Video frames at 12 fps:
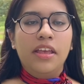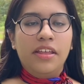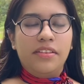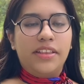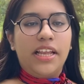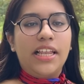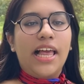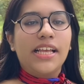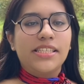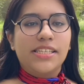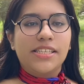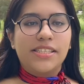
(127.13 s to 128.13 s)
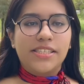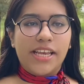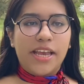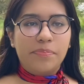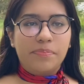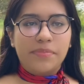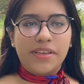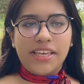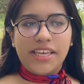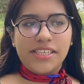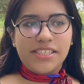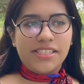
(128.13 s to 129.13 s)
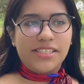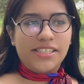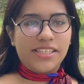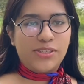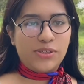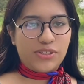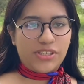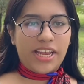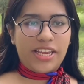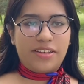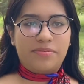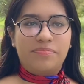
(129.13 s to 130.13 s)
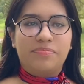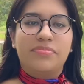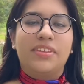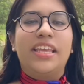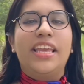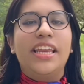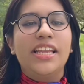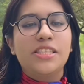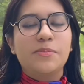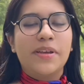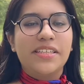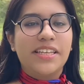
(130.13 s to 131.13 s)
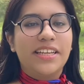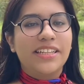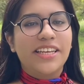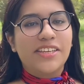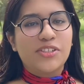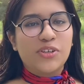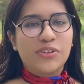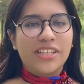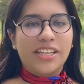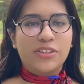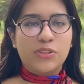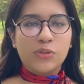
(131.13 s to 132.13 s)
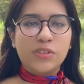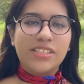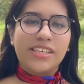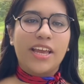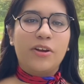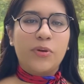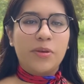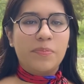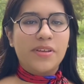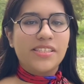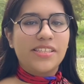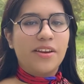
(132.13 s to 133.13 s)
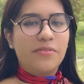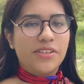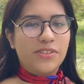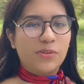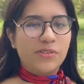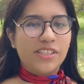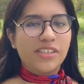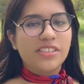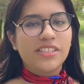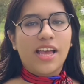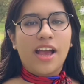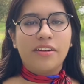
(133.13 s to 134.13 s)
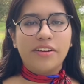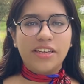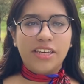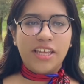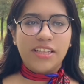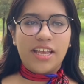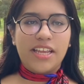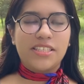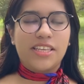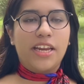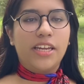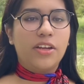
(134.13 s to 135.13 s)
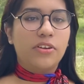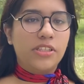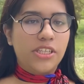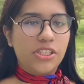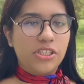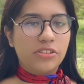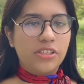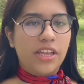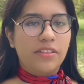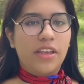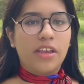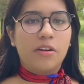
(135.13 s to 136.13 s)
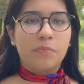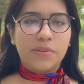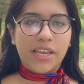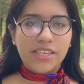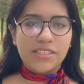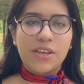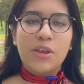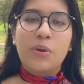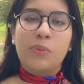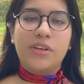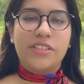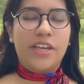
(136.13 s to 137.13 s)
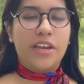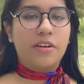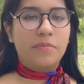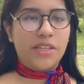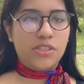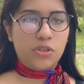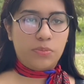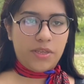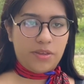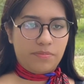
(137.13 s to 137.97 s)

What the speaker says: The last step is the sustain. It is basically ensure that tools, equipment, and resources are in neat and tidy condition and they are placed where they are meant to be.